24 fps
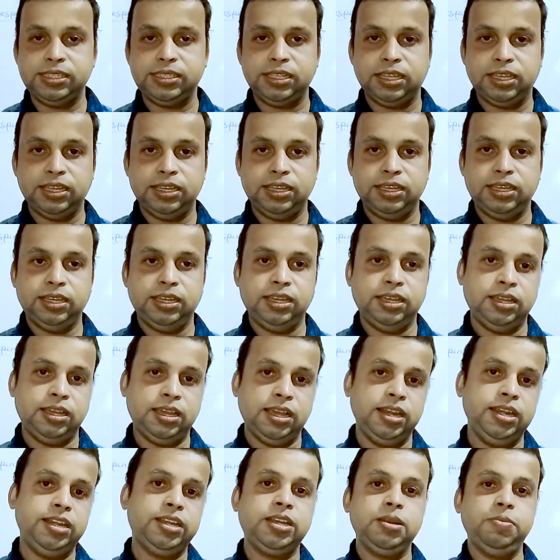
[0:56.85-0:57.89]

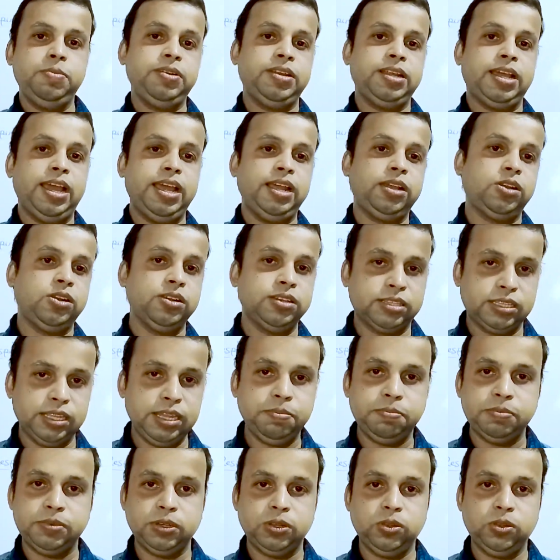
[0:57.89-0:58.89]
a little bit higher concept,